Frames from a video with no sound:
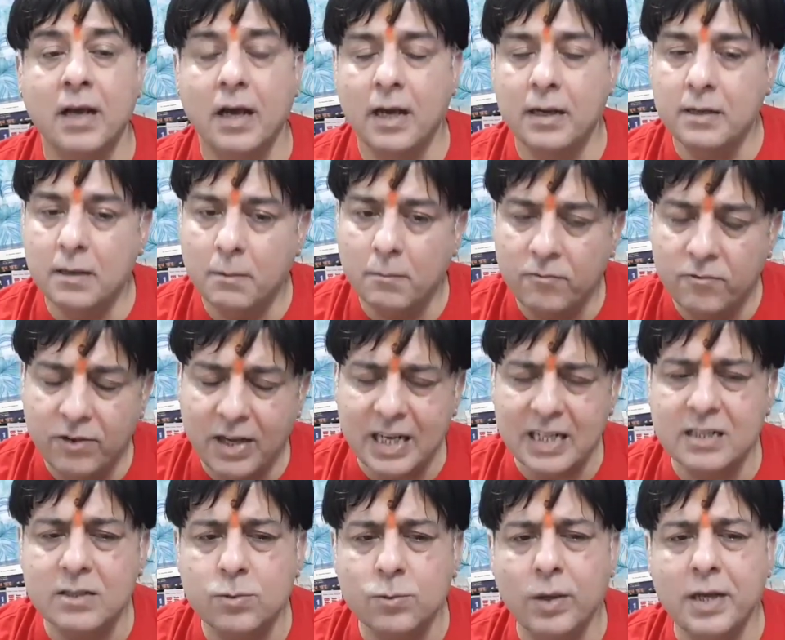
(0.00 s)
And
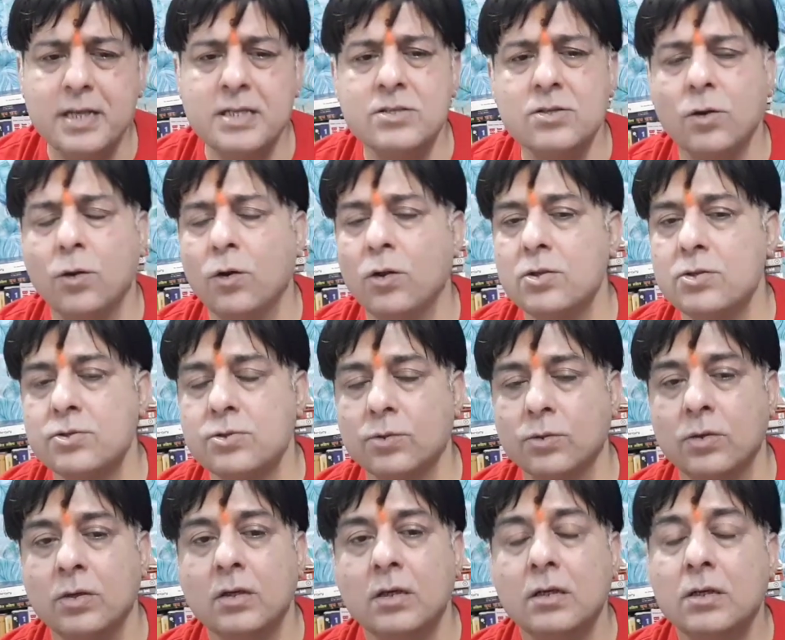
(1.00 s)
wealth wise
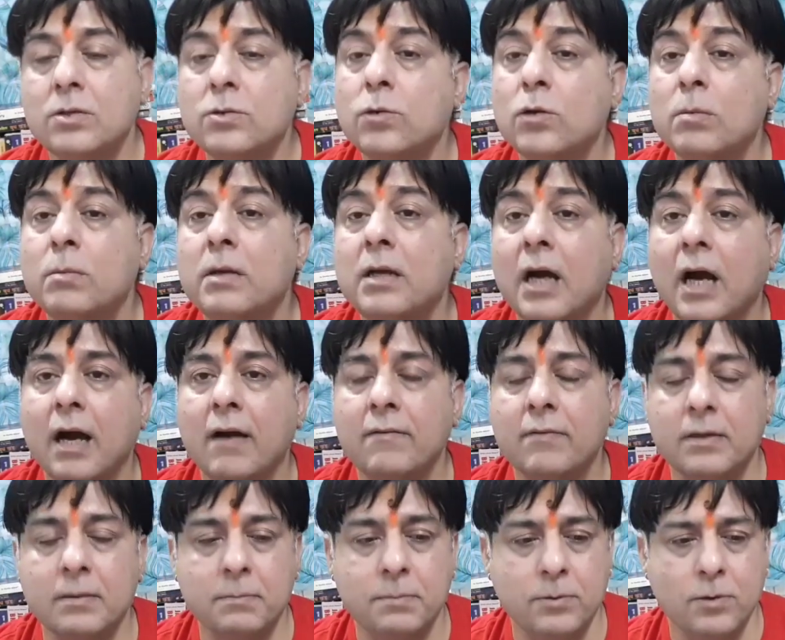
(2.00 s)
also, you will be
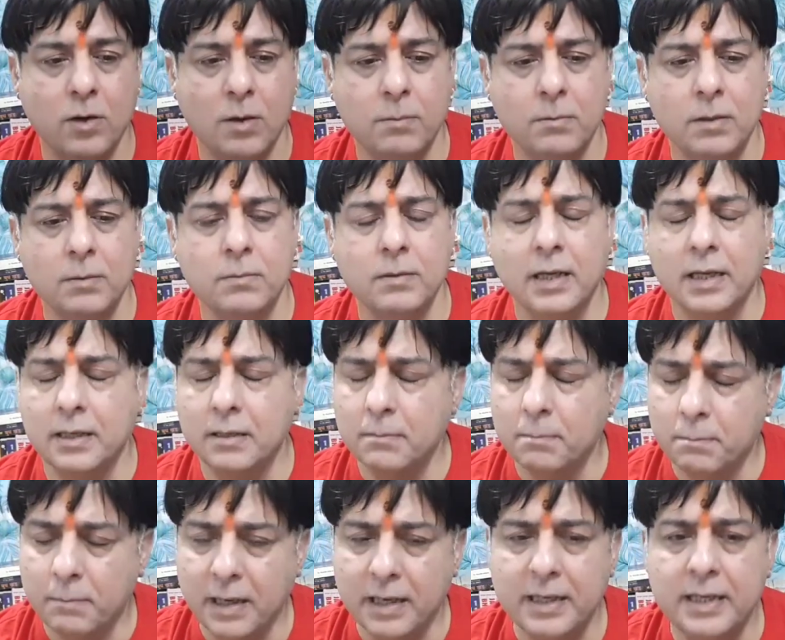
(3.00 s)
having problem, like
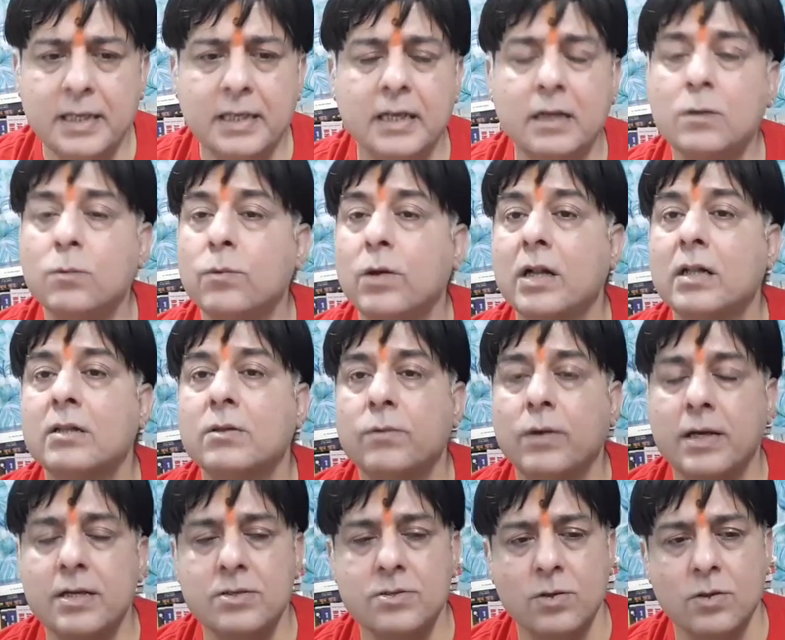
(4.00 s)
money and wealth
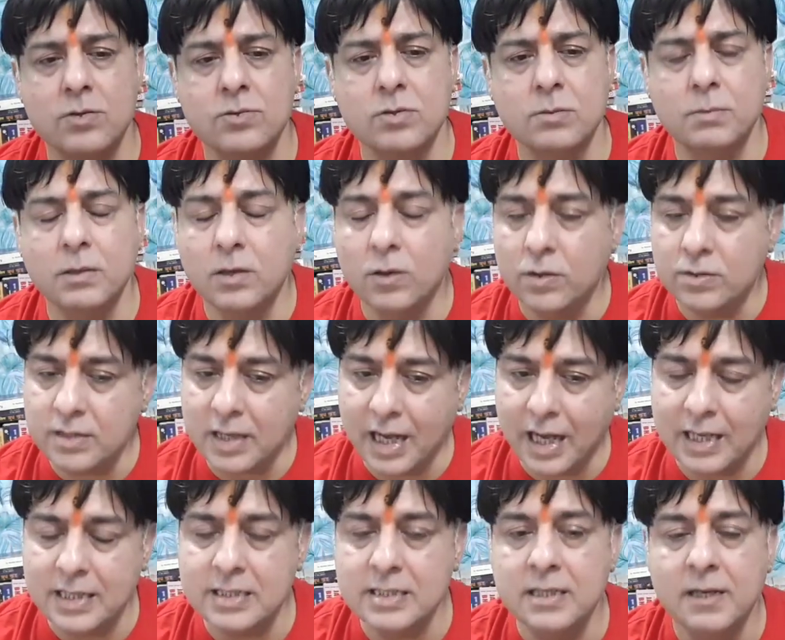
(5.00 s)
wise also, because
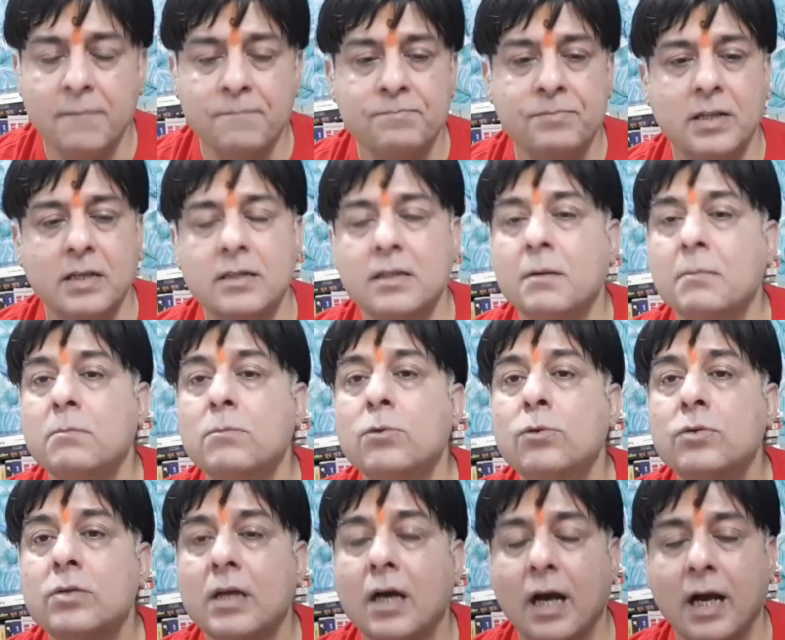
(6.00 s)
as the
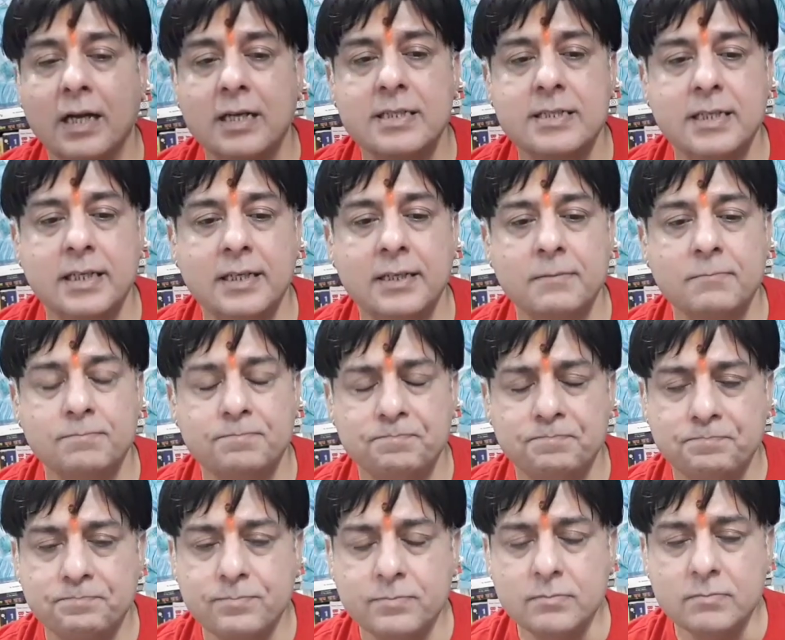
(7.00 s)
moon actually
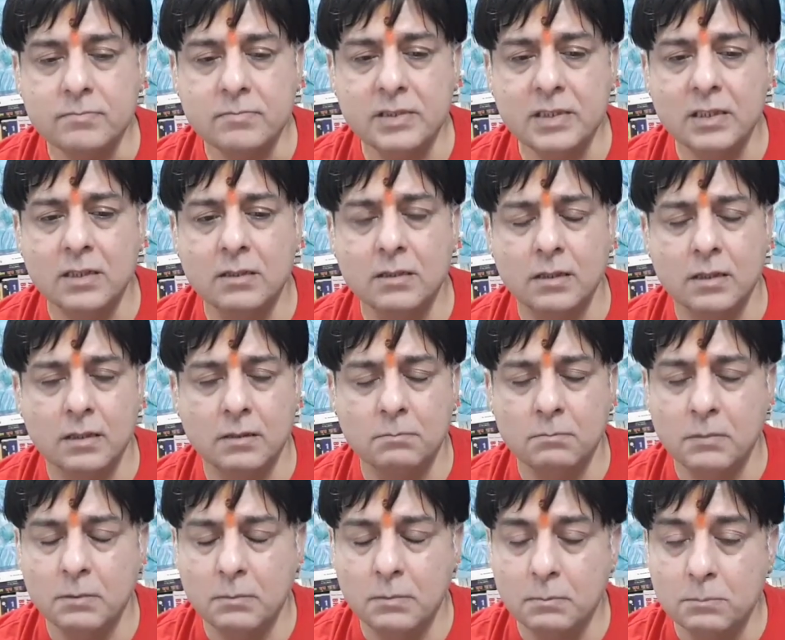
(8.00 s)

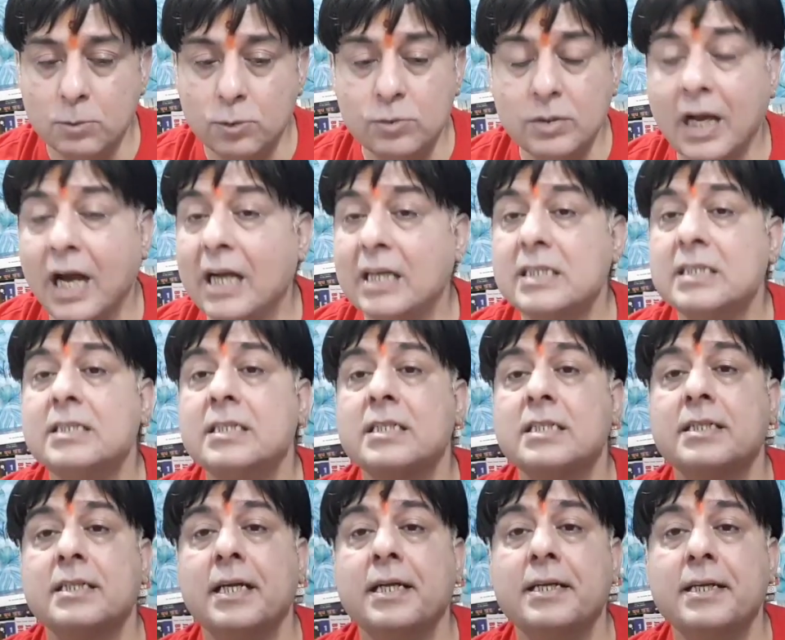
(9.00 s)
moon has
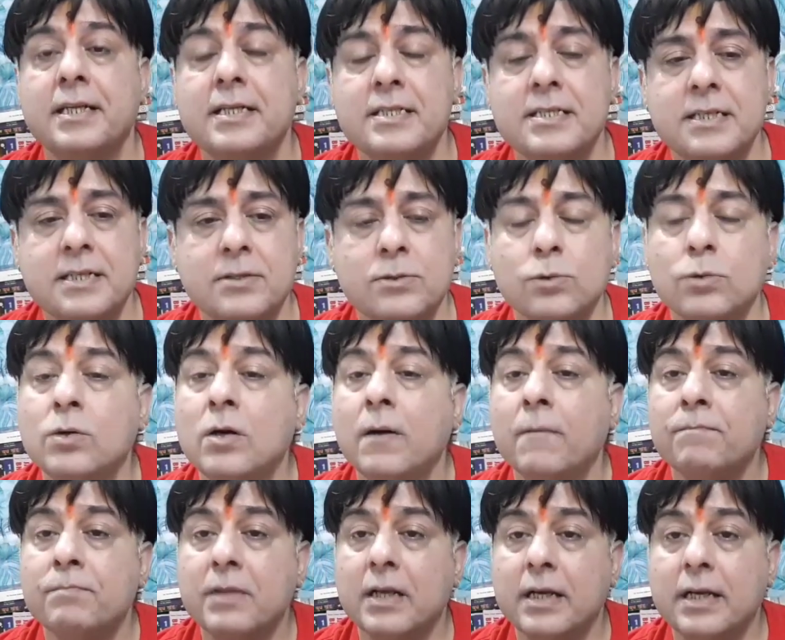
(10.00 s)
this tendency to
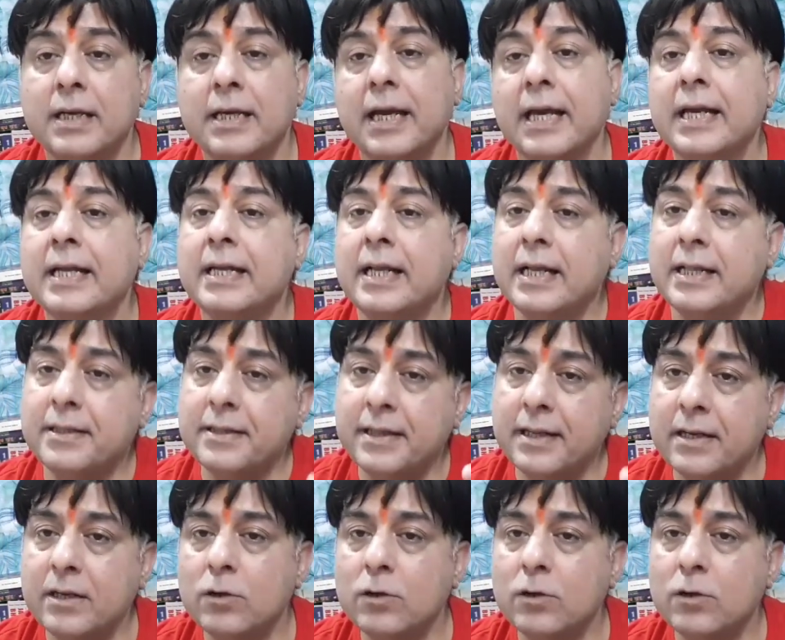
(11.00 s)
gain and then